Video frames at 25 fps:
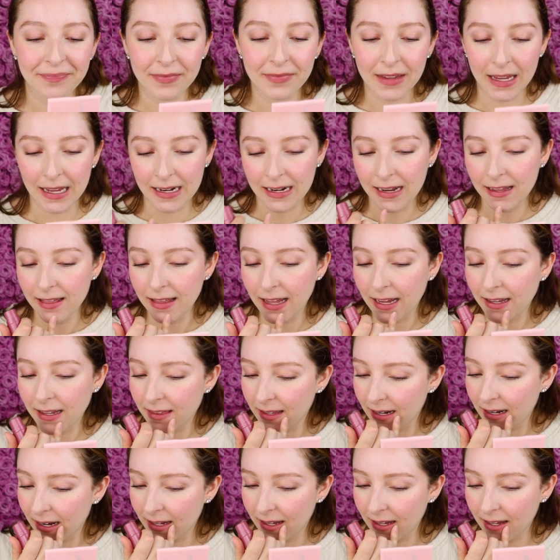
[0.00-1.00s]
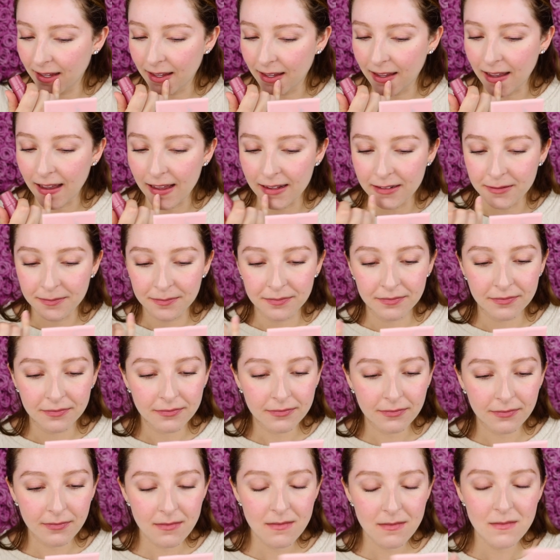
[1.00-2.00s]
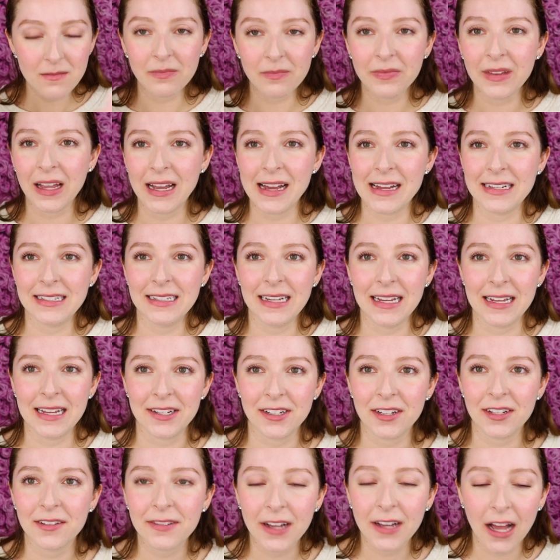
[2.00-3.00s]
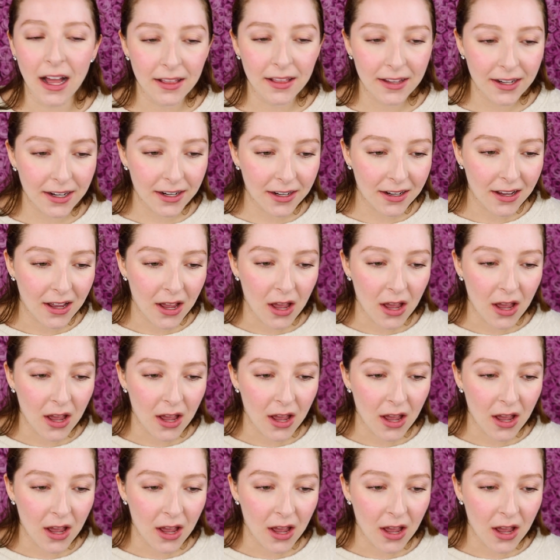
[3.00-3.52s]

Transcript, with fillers: And I like that I can get a tint of color